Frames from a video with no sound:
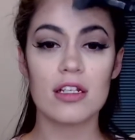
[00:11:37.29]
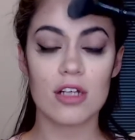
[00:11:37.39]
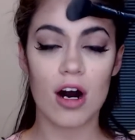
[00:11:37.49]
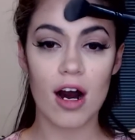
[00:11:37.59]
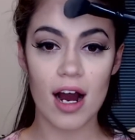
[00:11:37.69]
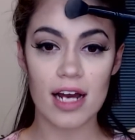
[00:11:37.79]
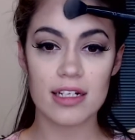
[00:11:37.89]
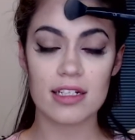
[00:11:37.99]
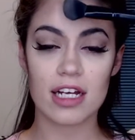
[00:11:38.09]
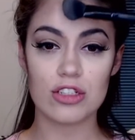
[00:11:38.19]
the
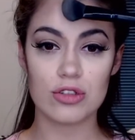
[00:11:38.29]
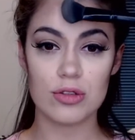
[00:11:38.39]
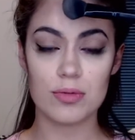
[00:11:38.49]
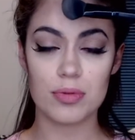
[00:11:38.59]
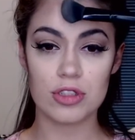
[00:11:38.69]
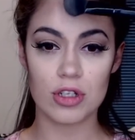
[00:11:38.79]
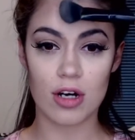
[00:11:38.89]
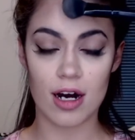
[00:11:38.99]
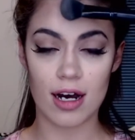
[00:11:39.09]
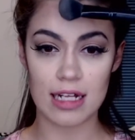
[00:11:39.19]
higher that you put your
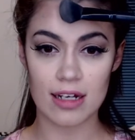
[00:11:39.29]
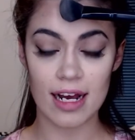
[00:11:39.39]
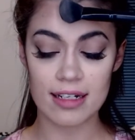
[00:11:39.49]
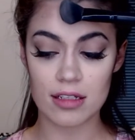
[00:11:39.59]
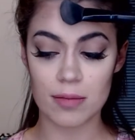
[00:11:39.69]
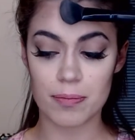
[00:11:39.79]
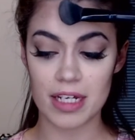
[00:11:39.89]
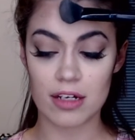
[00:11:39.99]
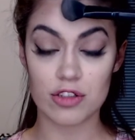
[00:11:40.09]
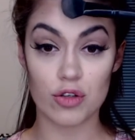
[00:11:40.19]
highlight, the
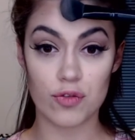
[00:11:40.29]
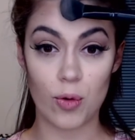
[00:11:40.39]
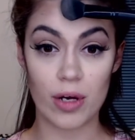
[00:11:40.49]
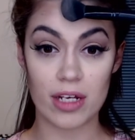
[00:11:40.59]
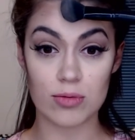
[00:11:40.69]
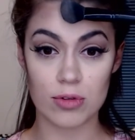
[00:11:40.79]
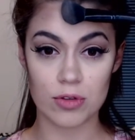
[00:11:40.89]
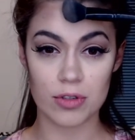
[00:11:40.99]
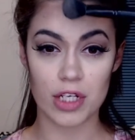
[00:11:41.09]
bigger your forehead will look.